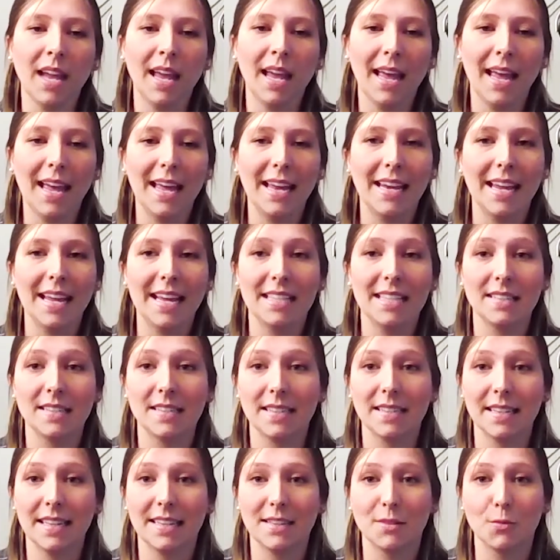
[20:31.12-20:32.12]
and
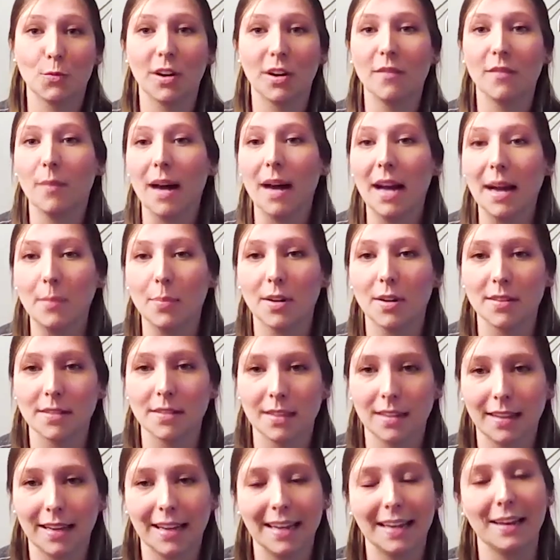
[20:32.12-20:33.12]
it's it's one of my
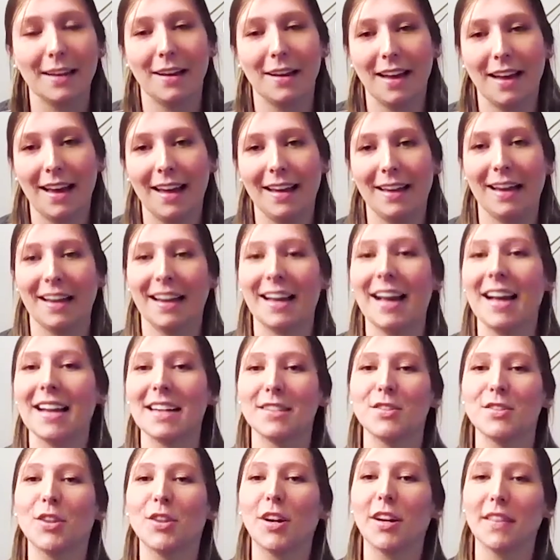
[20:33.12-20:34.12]
personal like I kind
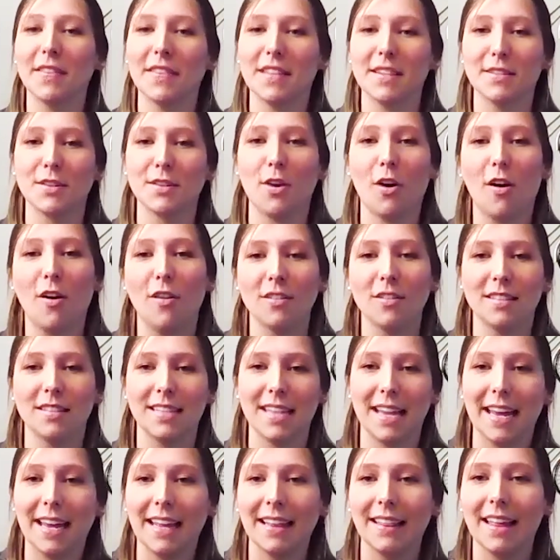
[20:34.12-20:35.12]
of started this call
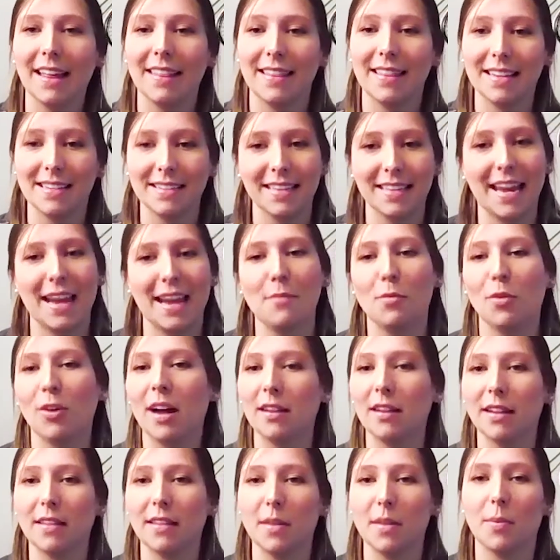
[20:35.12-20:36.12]
saying that this came
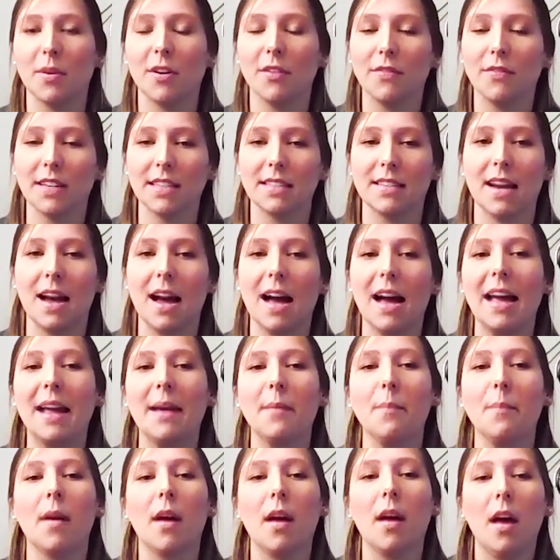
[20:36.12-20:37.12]
around at the perfect
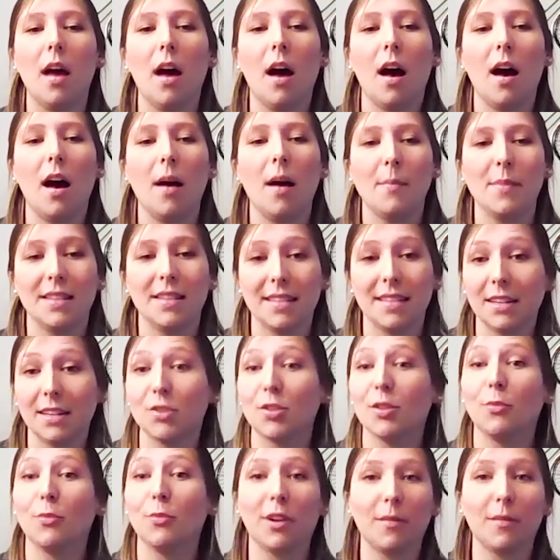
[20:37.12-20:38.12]
time. Um, it's
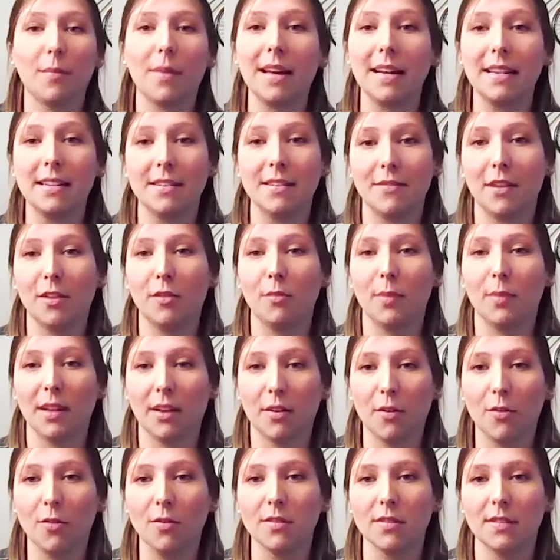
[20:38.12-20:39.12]
actually one of my
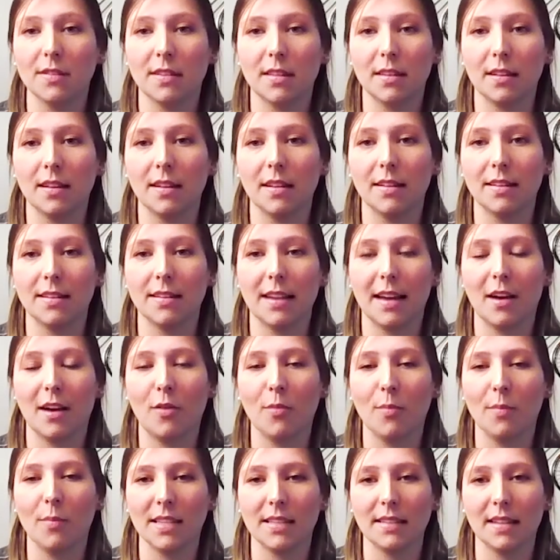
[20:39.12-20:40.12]
development goals to to
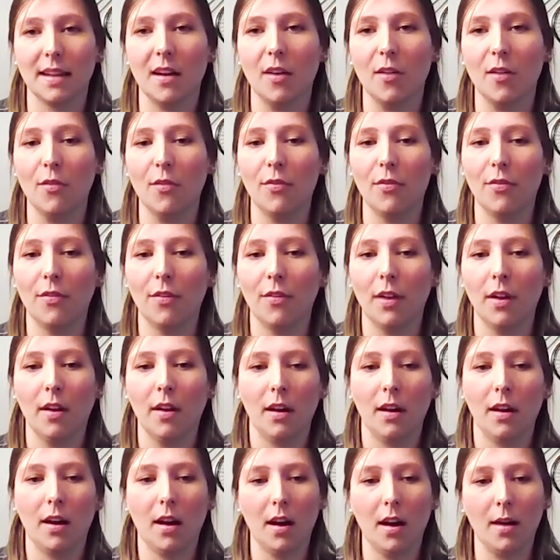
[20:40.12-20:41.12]
help myself
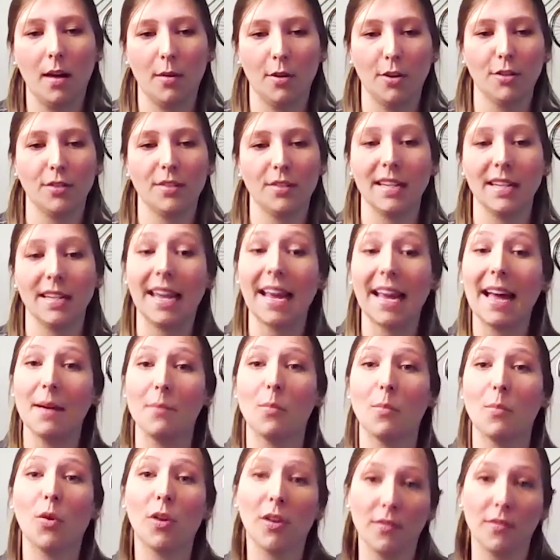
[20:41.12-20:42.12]
uh, or to
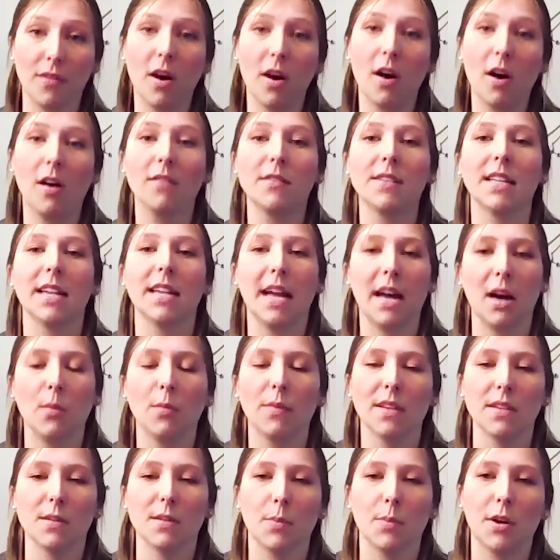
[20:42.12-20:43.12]
get more involved and
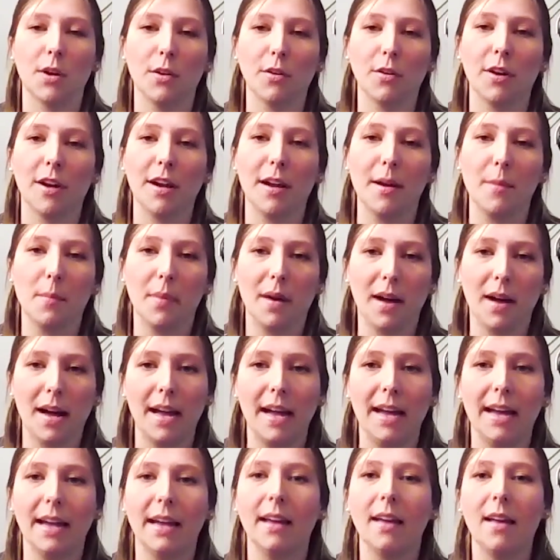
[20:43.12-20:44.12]
help this program
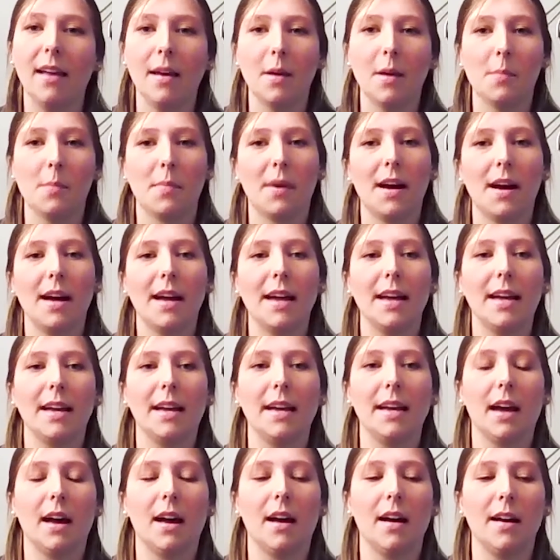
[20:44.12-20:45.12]
by
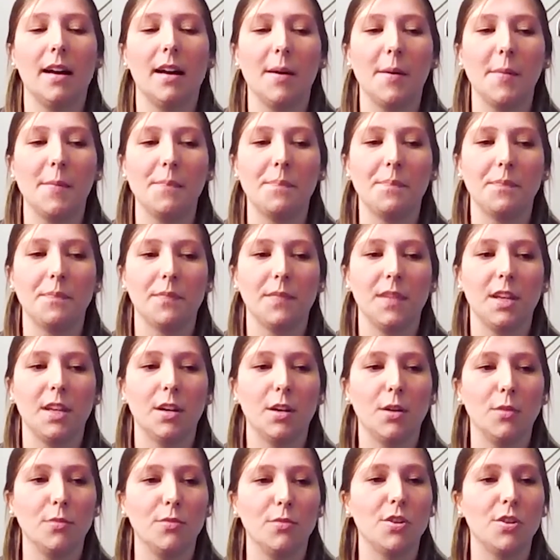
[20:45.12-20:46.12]
by um, you
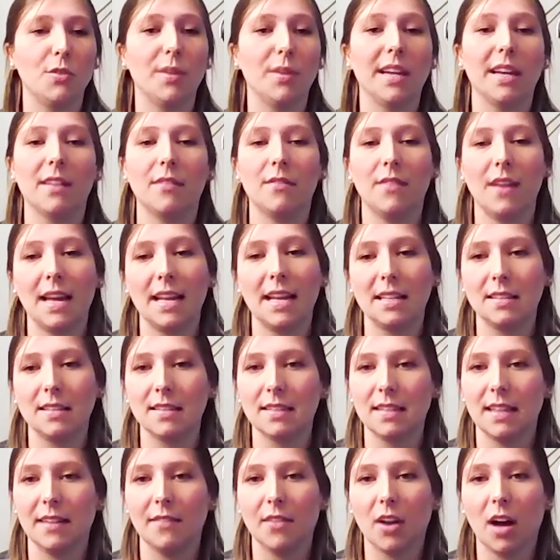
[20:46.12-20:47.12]
know doing
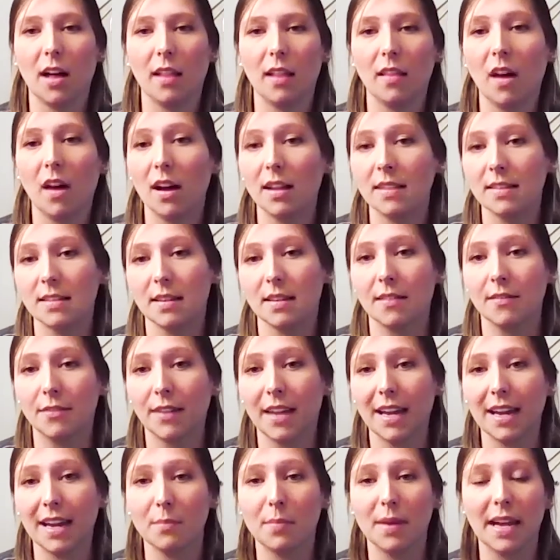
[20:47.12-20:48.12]
events. They've got lots
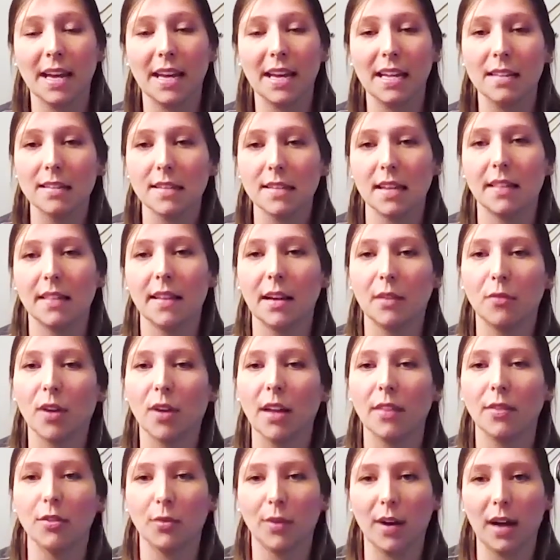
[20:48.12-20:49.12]
of campaigns that they
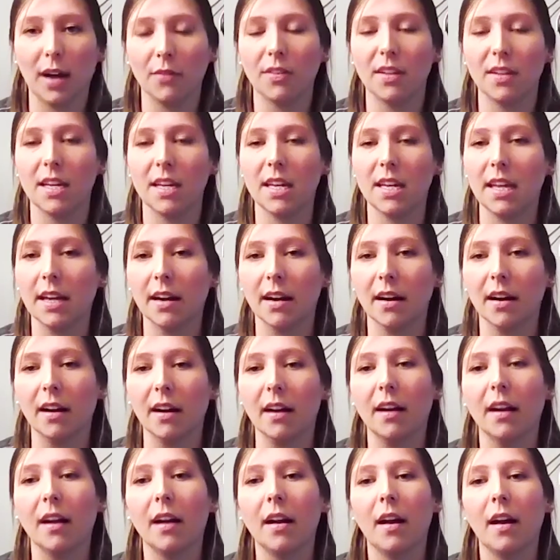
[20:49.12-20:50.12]
run throughout the
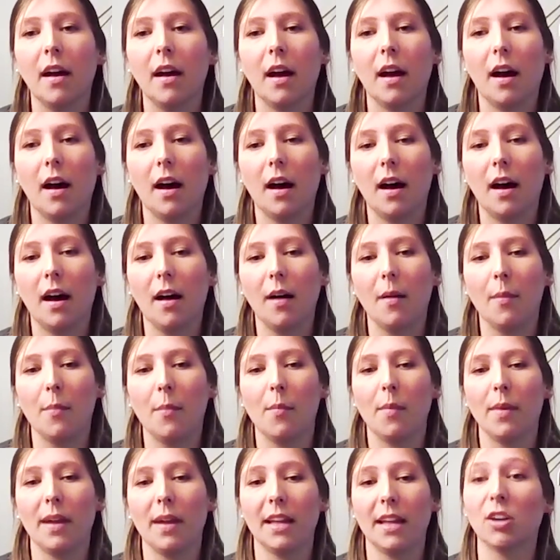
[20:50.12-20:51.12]
year.
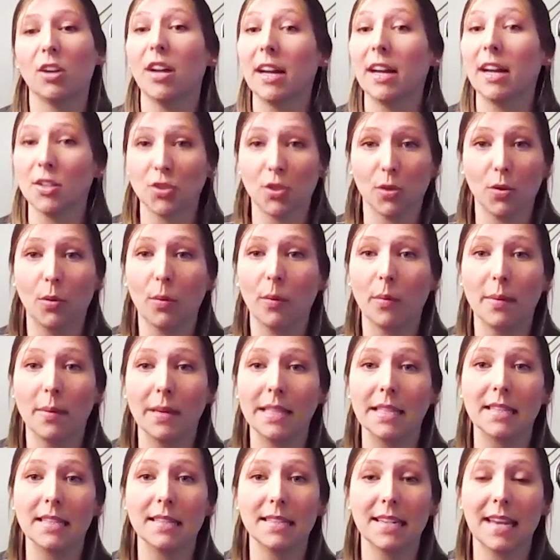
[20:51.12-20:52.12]
Um, International
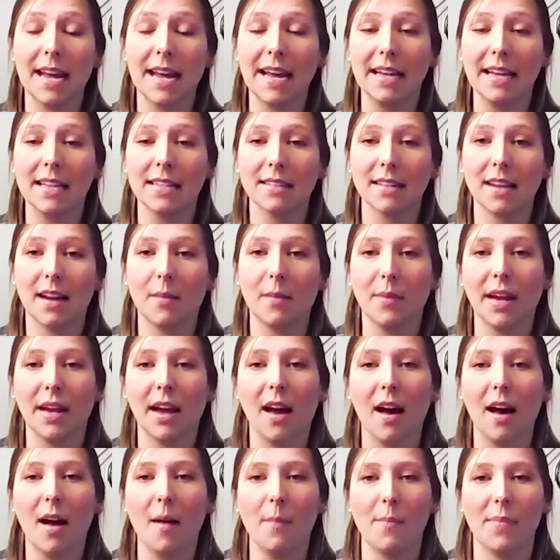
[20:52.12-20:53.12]
Women's Day is
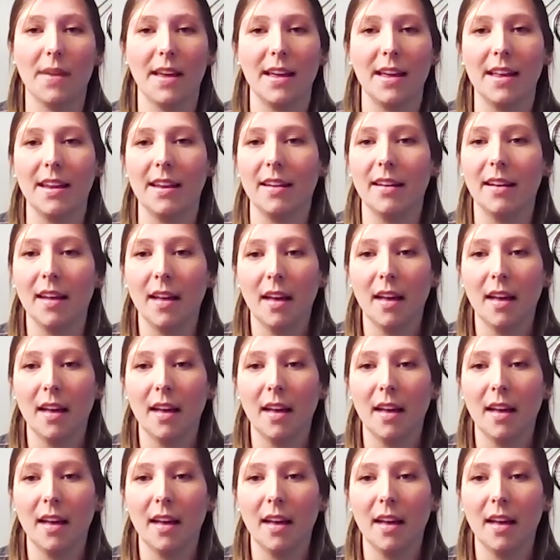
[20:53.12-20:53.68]
coming up, and